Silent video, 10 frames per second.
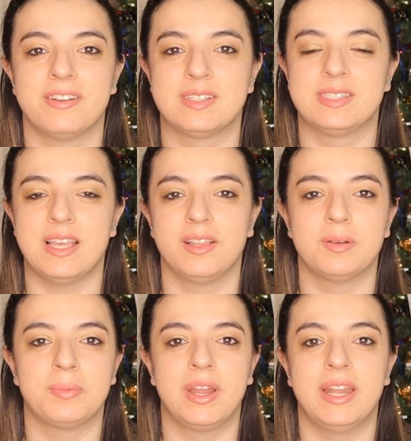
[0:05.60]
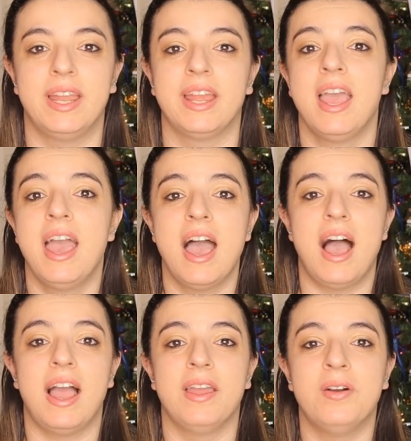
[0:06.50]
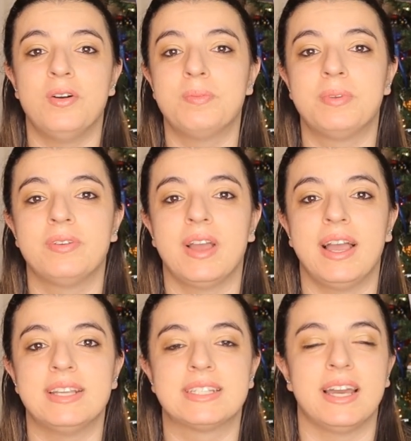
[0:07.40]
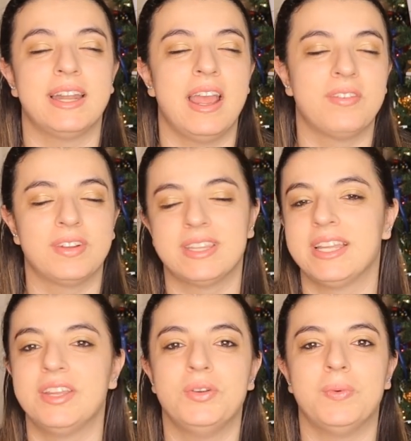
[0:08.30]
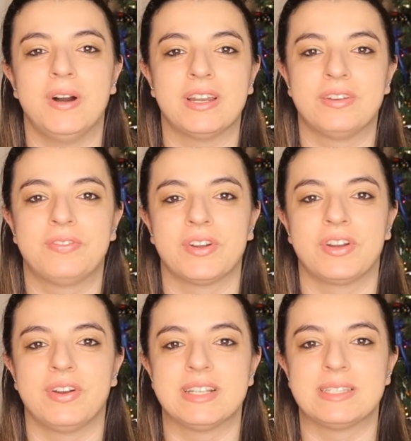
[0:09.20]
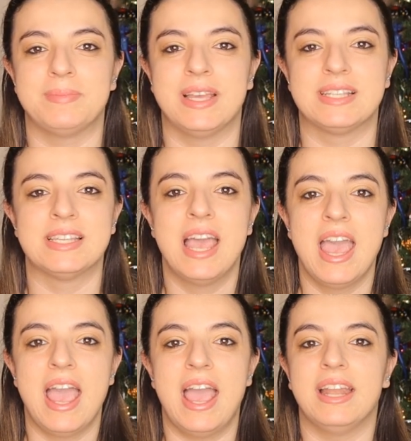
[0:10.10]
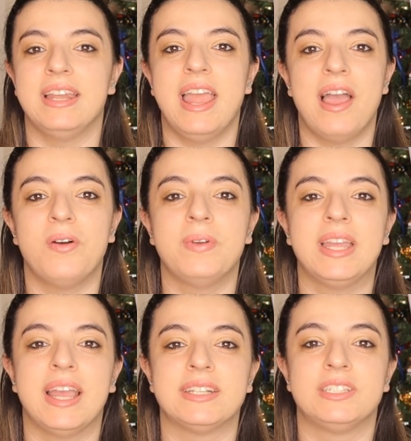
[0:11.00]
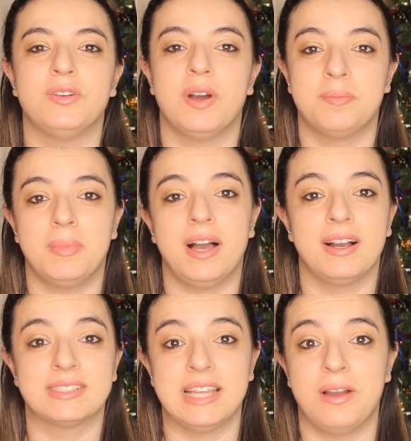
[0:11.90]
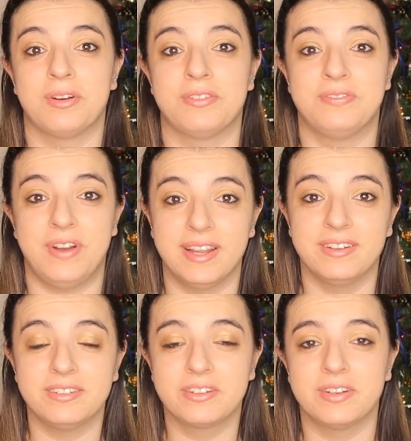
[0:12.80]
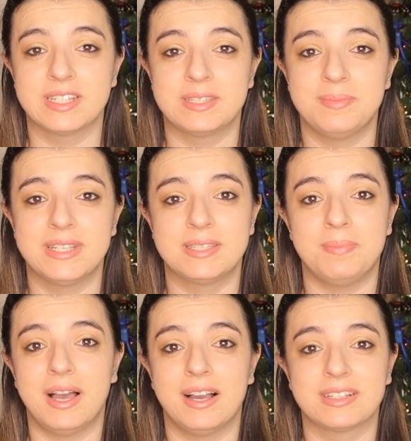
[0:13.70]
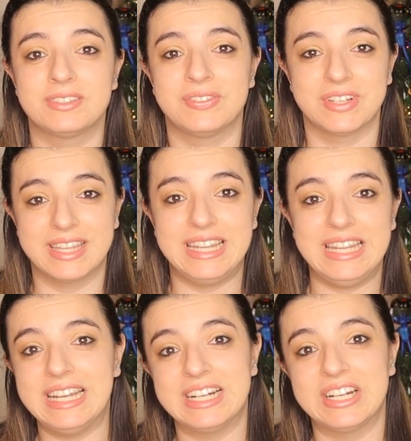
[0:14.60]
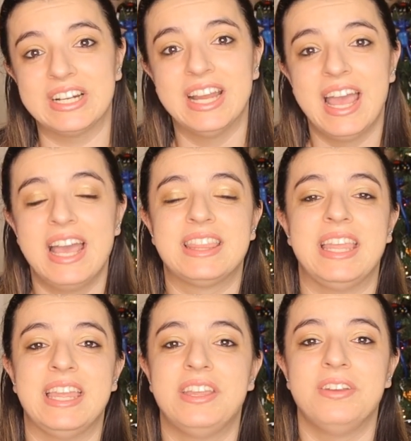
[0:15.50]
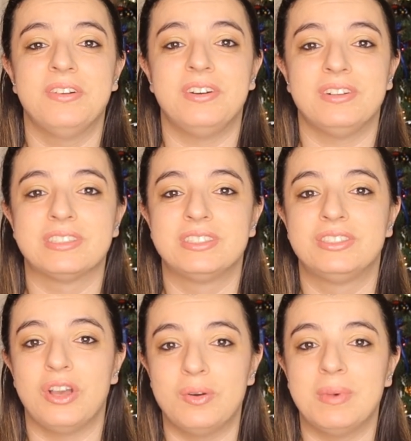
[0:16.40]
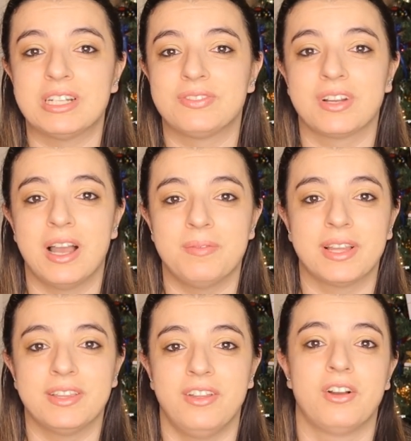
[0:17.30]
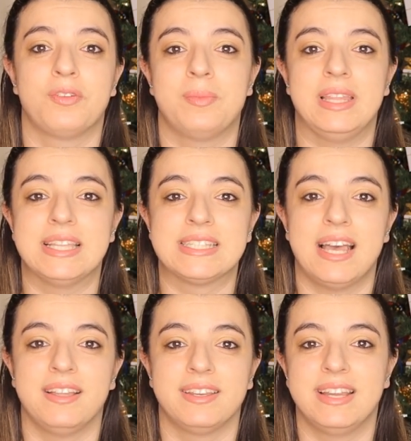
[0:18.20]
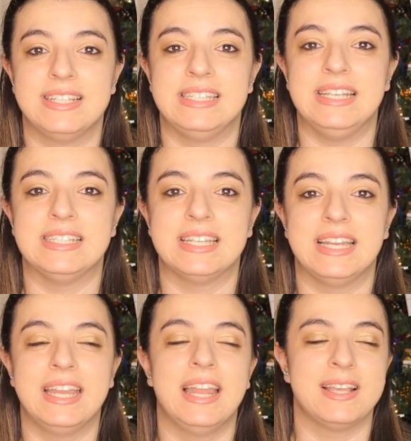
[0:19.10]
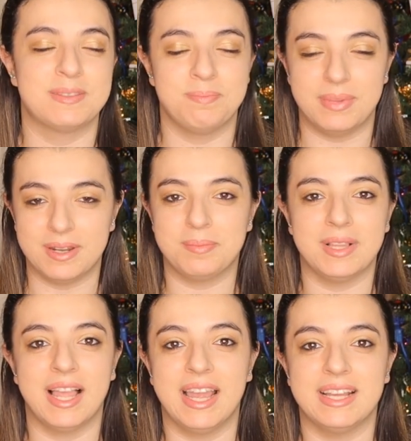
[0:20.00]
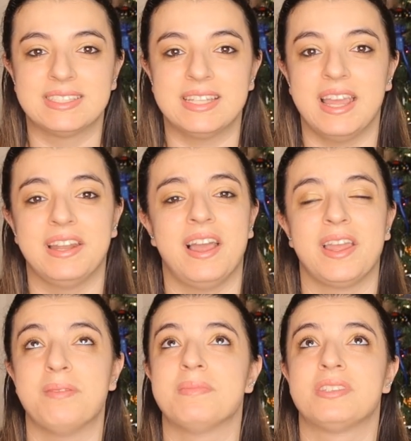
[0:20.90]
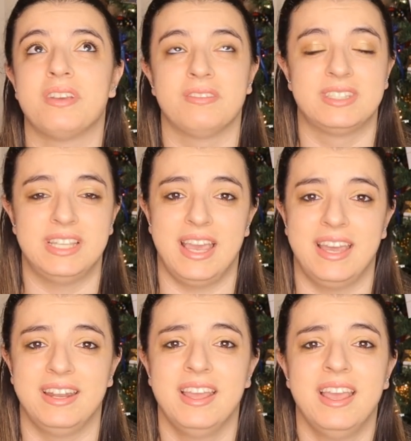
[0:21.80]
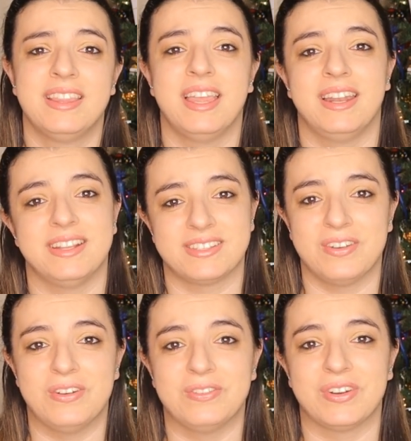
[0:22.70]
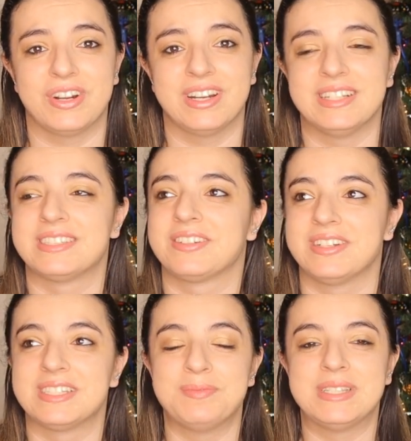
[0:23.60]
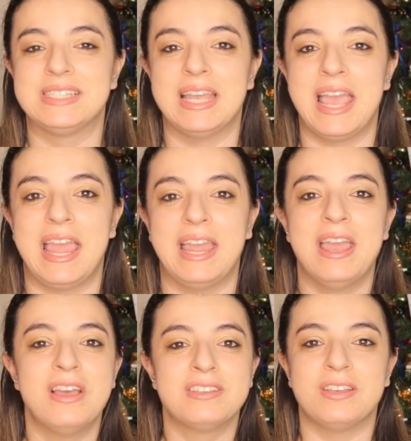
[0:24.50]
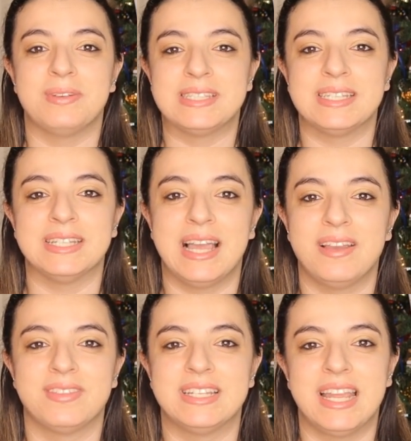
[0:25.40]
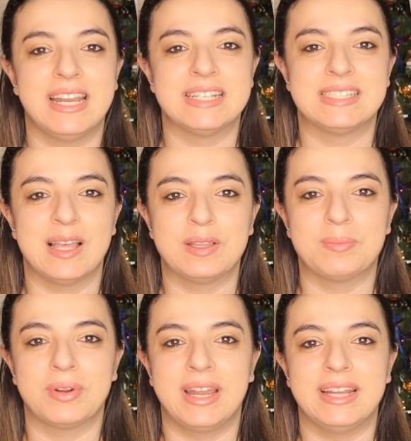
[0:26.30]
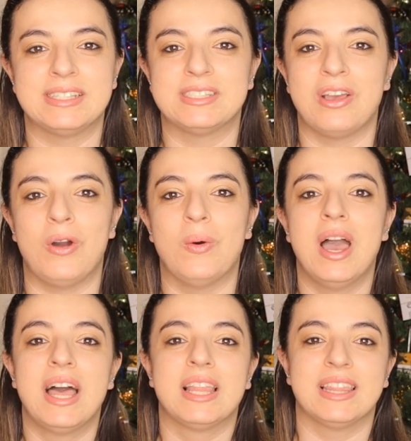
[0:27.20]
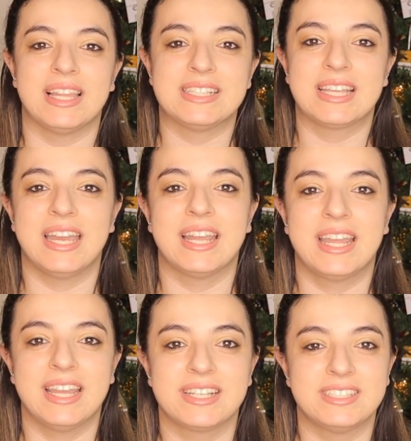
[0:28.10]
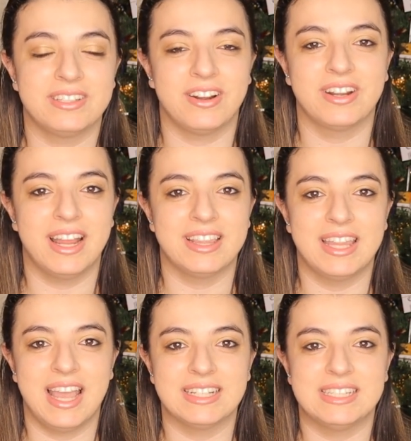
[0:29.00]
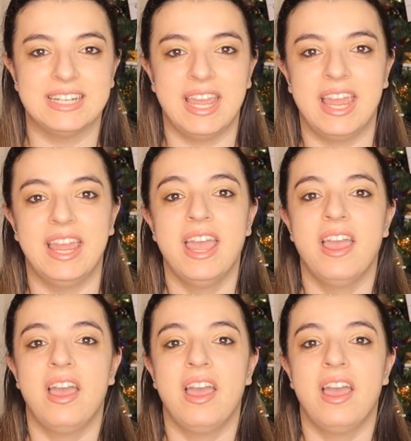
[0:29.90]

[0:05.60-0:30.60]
that are celebrating. I hope you guys got everything you wanted for Christmas. And now we get to unbox our final Christmas box for the year. Thank you all so much for coming along with me this holiday season. It has been a blast, and I am so sad that it's over. It's Christmas Day, so we still have the day to celebrate, so let's get a kickstart at that today.